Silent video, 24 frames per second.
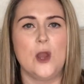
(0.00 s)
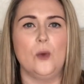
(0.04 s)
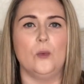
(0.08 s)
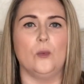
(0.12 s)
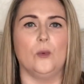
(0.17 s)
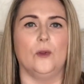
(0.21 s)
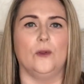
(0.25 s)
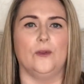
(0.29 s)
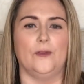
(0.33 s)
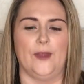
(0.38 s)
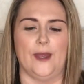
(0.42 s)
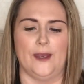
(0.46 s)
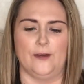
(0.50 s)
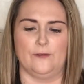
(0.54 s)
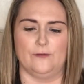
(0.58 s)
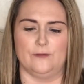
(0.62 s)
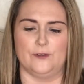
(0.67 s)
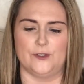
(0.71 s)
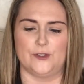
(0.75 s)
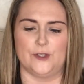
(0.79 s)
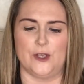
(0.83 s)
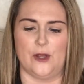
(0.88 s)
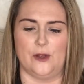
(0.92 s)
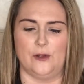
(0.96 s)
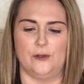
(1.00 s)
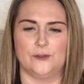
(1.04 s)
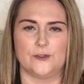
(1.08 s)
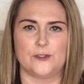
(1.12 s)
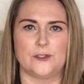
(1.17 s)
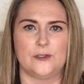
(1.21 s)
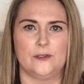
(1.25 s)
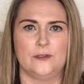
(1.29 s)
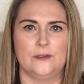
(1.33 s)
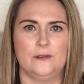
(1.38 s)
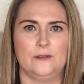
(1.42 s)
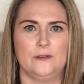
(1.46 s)
will then result
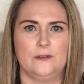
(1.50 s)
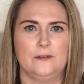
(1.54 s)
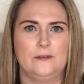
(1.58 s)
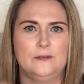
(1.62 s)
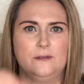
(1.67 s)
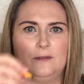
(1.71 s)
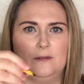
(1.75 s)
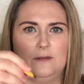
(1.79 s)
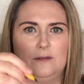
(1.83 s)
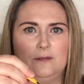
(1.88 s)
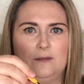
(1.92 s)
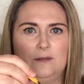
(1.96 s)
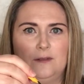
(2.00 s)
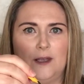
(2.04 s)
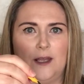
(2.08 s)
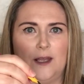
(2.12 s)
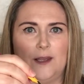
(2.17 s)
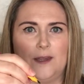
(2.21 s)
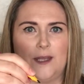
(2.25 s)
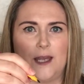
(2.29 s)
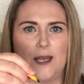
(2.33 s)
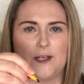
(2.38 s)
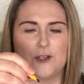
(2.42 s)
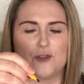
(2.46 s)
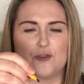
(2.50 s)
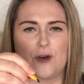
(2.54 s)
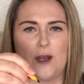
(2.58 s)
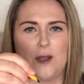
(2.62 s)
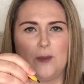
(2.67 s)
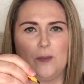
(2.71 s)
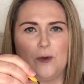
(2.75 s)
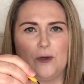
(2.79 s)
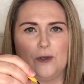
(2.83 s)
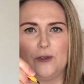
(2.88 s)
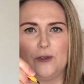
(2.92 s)
in that tripod